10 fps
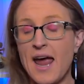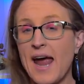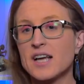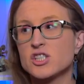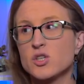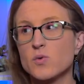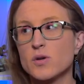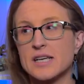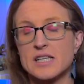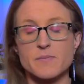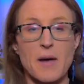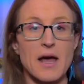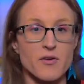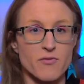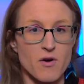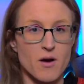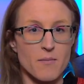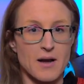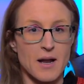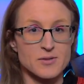As you would expect
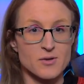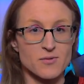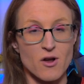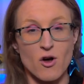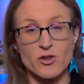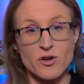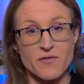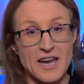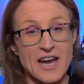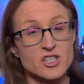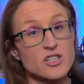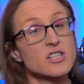from an episode called Unification,